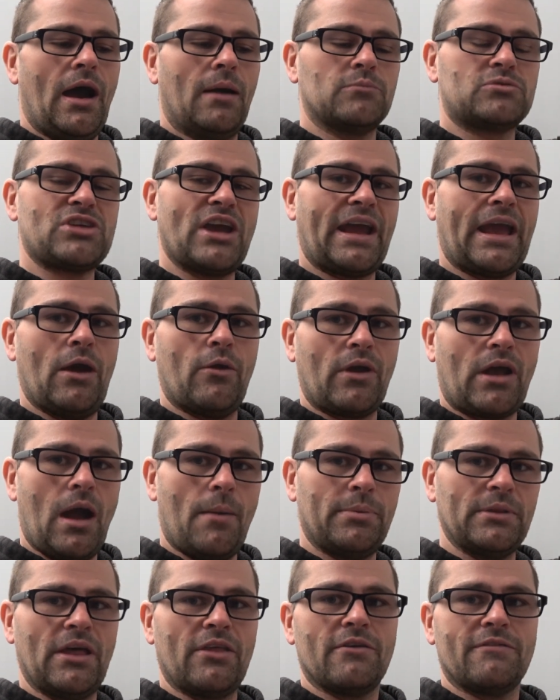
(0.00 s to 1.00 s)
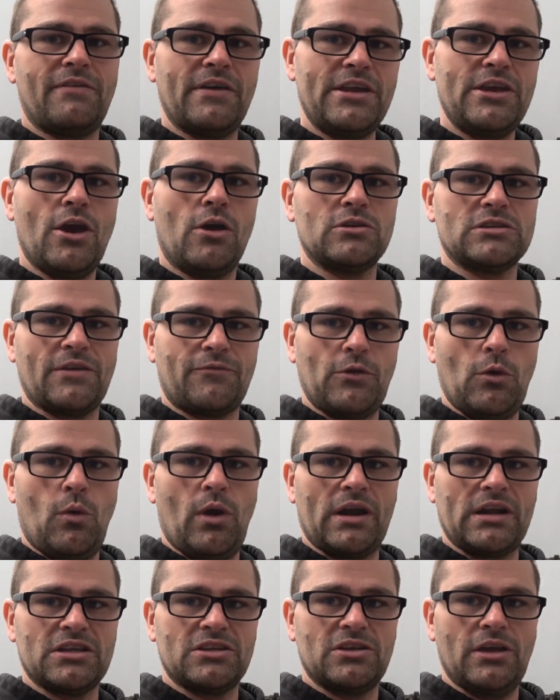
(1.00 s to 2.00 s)
Check out a couple other videos if you
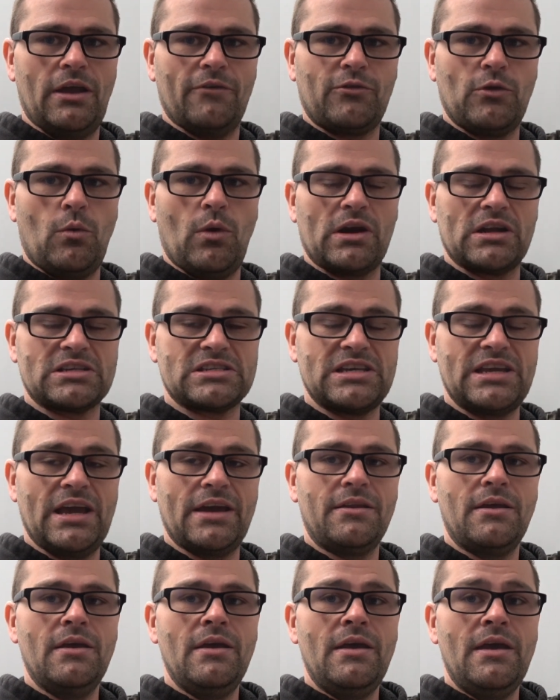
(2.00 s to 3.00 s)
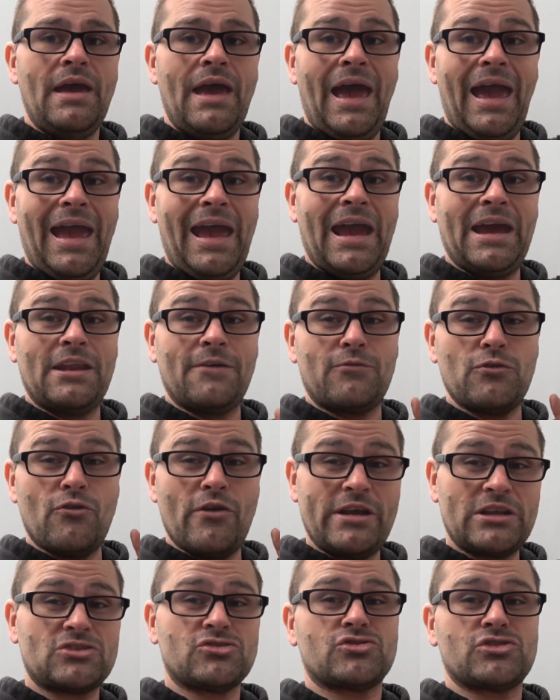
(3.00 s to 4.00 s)
want to see it. And if you're
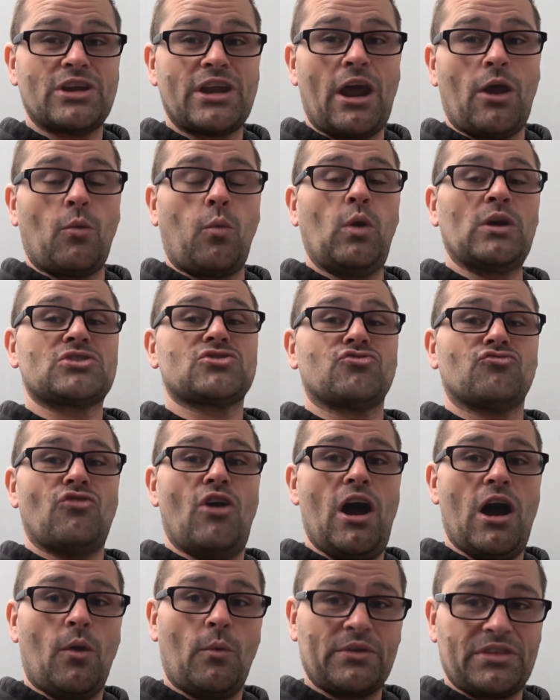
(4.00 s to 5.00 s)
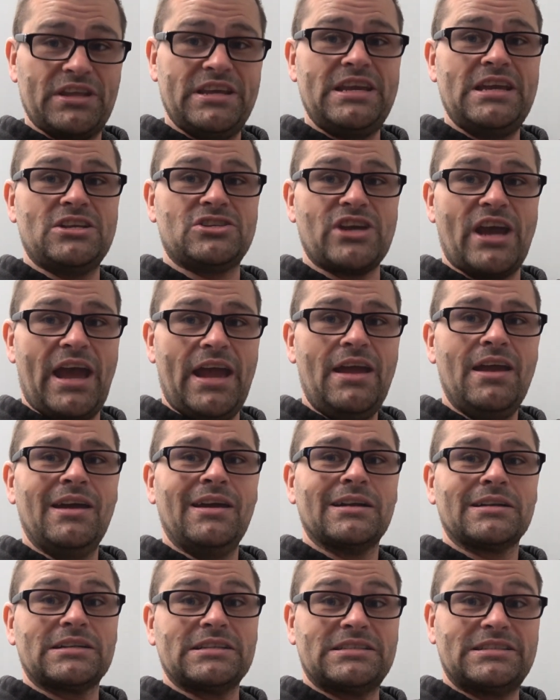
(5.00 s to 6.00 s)
interested on what's wrong with an EJ,
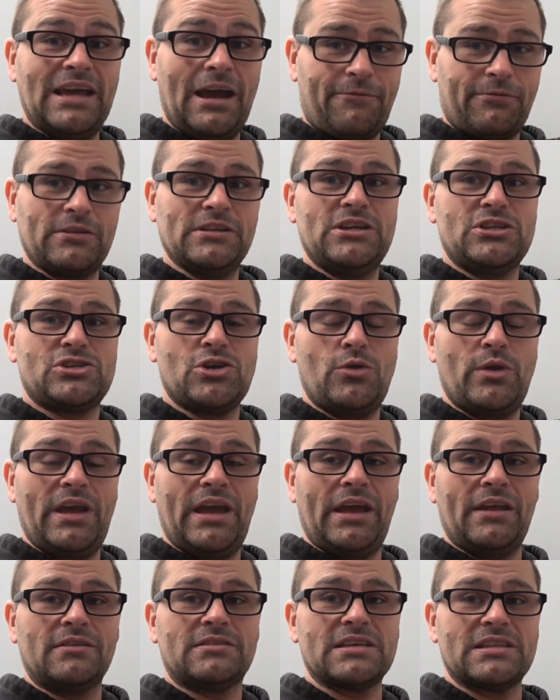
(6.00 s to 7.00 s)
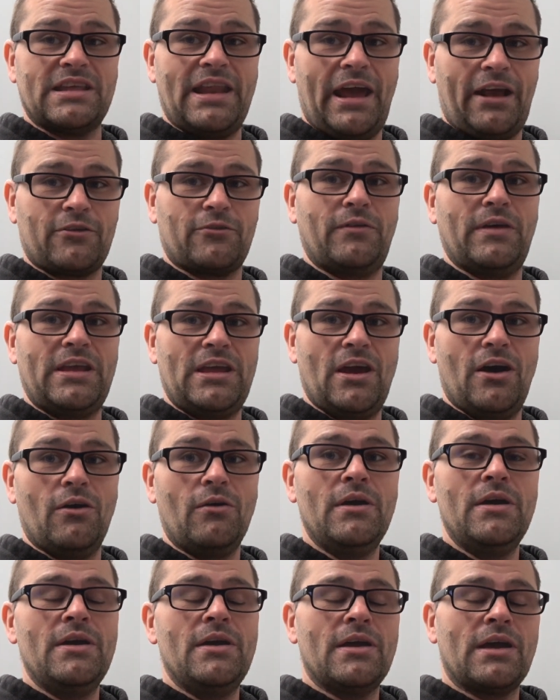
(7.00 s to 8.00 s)
definitely tune in to the next
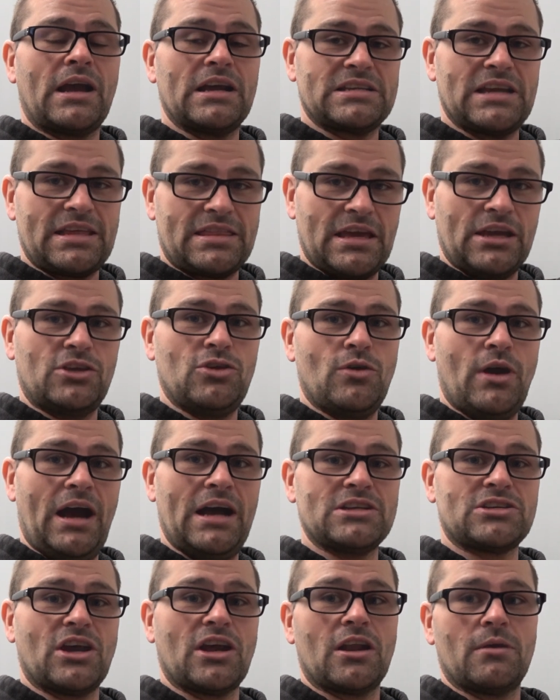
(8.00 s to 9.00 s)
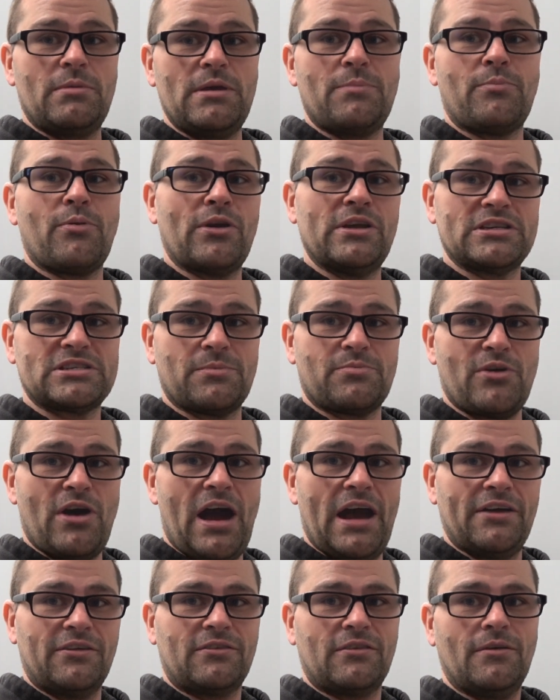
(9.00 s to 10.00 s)
video because I think you guys are going to be pretty
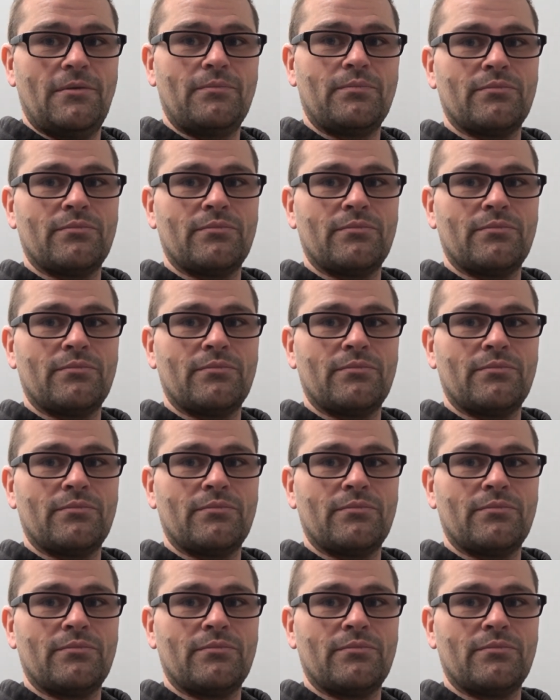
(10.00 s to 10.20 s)
surprised.